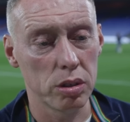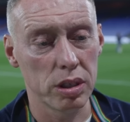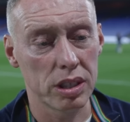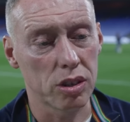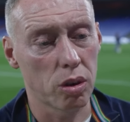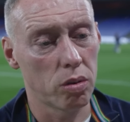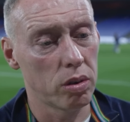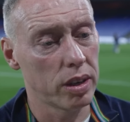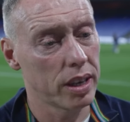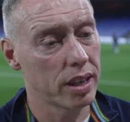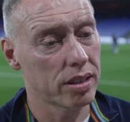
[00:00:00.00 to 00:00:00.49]
It's
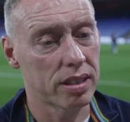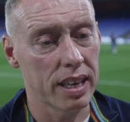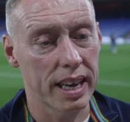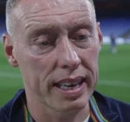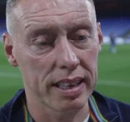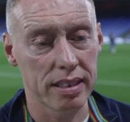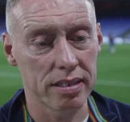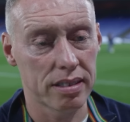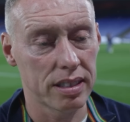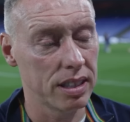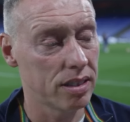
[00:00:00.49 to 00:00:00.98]
only our
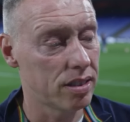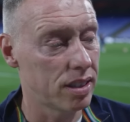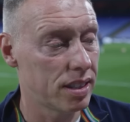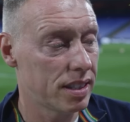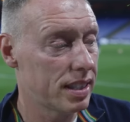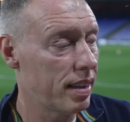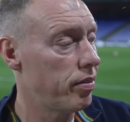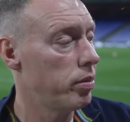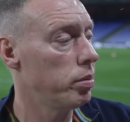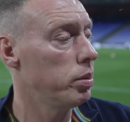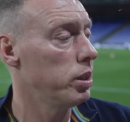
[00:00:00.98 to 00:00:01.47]
second season,
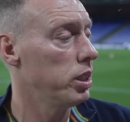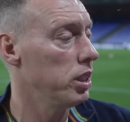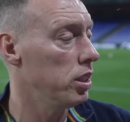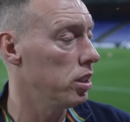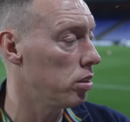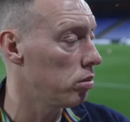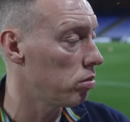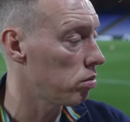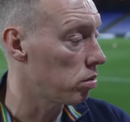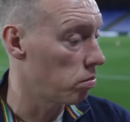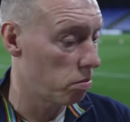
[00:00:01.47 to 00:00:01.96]
as everybody knows.